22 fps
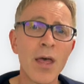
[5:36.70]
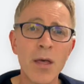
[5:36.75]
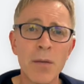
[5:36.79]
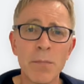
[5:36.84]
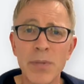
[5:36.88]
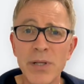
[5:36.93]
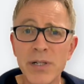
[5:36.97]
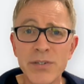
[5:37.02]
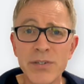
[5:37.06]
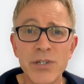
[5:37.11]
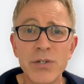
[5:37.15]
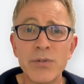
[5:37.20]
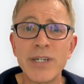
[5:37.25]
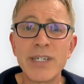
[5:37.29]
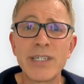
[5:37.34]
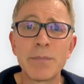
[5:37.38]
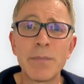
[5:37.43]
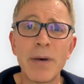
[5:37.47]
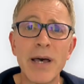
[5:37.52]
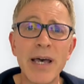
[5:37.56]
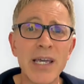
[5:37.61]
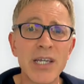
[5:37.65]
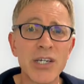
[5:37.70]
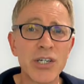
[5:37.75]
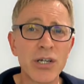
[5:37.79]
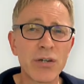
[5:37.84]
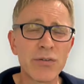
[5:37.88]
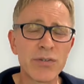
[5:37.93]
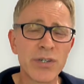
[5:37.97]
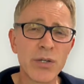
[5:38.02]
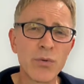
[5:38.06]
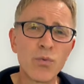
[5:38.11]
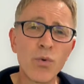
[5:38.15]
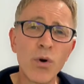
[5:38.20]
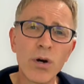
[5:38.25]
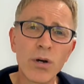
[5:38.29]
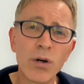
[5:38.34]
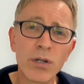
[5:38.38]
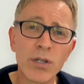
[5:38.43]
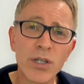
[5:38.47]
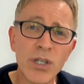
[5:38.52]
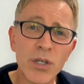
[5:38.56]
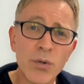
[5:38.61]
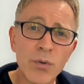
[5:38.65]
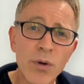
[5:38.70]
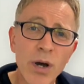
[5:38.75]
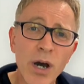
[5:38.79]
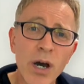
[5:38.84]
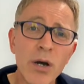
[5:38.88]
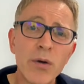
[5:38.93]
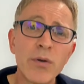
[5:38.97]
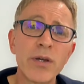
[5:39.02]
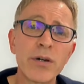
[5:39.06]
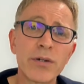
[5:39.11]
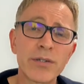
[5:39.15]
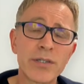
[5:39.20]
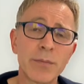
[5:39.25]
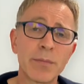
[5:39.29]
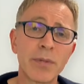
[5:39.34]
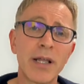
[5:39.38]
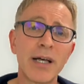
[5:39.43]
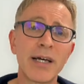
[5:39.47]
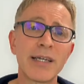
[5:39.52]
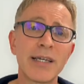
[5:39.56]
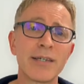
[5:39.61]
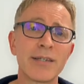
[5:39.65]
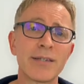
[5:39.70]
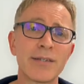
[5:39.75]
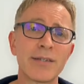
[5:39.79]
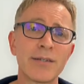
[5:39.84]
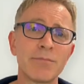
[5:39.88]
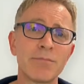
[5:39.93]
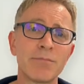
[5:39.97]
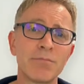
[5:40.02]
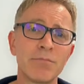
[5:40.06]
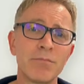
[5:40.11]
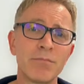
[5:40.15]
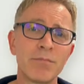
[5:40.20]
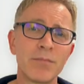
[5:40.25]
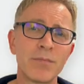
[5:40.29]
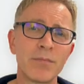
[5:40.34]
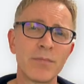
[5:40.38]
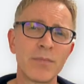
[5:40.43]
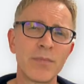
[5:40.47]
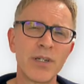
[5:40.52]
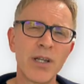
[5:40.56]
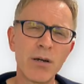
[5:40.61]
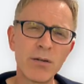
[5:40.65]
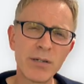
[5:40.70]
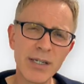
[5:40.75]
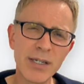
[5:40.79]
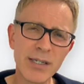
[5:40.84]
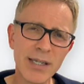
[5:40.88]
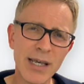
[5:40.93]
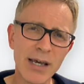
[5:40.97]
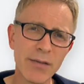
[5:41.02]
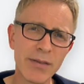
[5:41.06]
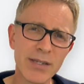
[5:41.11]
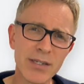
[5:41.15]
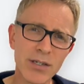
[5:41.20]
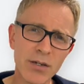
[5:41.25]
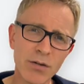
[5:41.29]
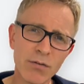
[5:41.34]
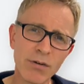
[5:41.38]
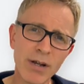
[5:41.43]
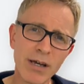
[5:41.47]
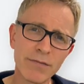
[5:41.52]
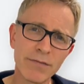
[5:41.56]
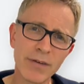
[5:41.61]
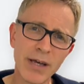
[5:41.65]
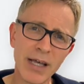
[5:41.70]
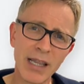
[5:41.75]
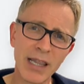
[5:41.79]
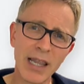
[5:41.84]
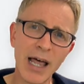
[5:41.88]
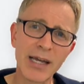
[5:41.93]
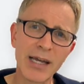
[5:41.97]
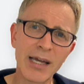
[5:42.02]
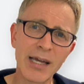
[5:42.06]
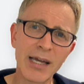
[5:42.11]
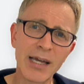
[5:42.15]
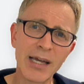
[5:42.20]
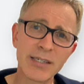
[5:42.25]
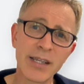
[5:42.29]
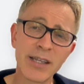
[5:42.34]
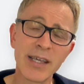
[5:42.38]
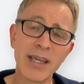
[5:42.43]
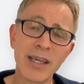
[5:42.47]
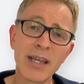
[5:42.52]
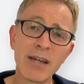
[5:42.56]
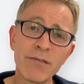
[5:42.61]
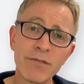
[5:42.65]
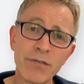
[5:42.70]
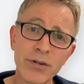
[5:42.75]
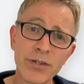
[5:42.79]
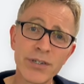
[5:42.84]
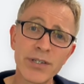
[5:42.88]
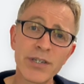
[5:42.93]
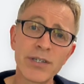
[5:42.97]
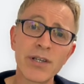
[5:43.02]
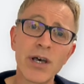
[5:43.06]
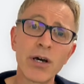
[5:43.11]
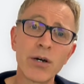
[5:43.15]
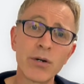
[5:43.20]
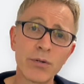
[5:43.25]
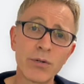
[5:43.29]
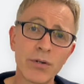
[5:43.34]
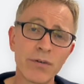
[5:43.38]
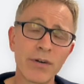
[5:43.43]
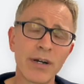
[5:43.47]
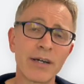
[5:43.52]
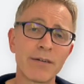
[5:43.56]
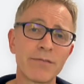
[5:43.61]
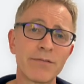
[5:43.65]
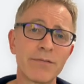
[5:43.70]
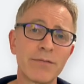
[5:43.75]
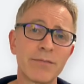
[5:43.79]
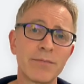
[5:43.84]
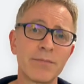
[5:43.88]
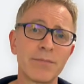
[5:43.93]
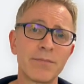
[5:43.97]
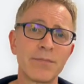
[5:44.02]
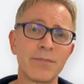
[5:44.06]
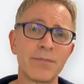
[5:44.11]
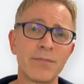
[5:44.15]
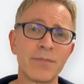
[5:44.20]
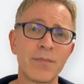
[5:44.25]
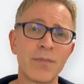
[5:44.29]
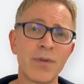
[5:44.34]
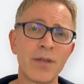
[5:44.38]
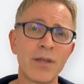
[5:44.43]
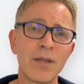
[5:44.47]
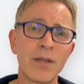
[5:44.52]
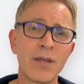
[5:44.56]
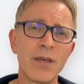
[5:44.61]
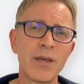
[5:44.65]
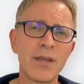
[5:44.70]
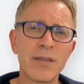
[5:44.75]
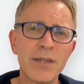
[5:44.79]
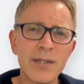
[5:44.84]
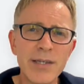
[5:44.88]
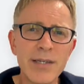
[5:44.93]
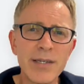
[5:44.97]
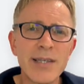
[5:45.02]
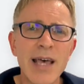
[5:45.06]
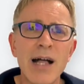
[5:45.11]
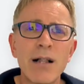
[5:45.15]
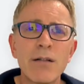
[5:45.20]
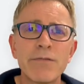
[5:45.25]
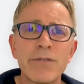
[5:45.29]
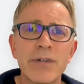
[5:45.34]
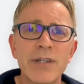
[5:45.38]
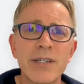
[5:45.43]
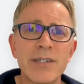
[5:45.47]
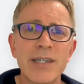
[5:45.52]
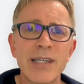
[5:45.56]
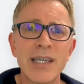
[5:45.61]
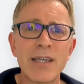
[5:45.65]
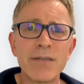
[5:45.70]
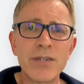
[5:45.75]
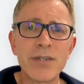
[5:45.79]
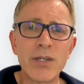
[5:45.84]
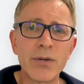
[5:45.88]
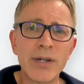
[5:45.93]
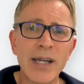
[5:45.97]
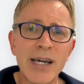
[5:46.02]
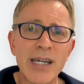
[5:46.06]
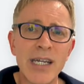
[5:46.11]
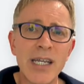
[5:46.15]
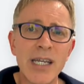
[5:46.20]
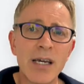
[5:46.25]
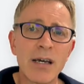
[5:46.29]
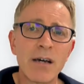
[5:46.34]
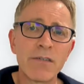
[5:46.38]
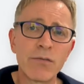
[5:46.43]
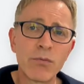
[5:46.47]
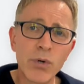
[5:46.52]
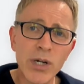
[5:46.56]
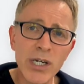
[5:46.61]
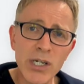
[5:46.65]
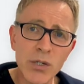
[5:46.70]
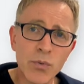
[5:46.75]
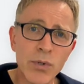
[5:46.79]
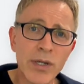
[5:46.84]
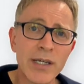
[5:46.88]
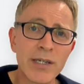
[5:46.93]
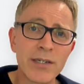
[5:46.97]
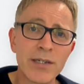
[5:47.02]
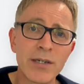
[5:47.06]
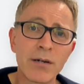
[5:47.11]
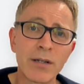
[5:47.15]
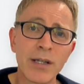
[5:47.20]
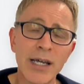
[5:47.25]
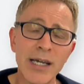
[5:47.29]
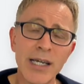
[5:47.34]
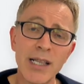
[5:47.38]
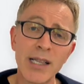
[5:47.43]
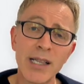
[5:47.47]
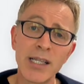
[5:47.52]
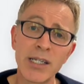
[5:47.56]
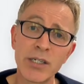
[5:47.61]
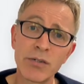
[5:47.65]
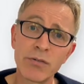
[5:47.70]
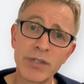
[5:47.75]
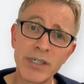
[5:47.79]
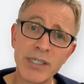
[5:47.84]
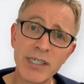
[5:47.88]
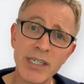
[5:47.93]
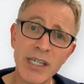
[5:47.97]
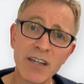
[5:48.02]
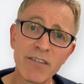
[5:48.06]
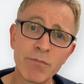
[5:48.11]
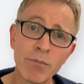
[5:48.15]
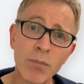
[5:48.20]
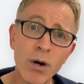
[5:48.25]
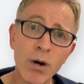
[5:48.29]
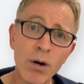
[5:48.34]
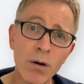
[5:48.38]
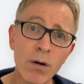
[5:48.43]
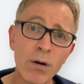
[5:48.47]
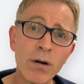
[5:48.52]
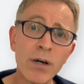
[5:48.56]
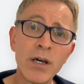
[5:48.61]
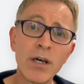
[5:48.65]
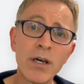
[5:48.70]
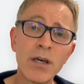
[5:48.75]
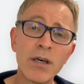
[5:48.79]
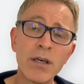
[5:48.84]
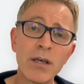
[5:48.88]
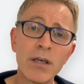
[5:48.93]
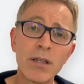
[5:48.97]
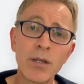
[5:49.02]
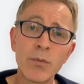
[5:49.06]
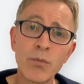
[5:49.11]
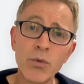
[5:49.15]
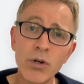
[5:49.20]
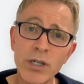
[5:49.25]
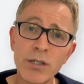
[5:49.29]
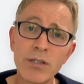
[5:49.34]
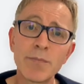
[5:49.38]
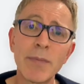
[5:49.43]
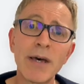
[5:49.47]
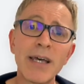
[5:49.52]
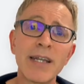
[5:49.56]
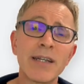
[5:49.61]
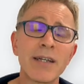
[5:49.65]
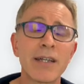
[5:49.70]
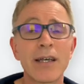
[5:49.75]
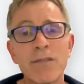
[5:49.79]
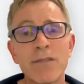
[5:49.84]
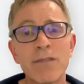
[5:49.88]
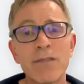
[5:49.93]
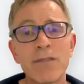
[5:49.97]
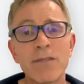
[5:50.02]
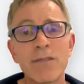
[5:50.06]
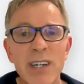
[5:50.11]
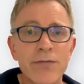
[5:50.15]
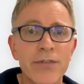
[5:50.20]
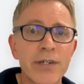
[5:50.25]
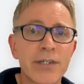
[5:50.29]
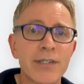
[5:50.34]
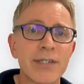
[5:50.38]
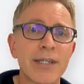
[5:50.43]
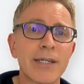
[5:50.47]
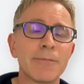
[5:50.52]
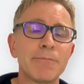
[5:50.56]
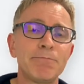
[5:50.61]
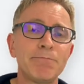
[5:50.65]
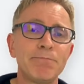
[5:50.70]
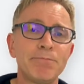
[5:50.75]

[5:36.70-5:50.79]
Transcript: Bills you need to pay shows you what you owe your suppliers. Notice how this graph aligns to the Invoices Owed graph. This is helpful as it gives you an idea of which weeks you're likely to receive more than what you spend and vice versa.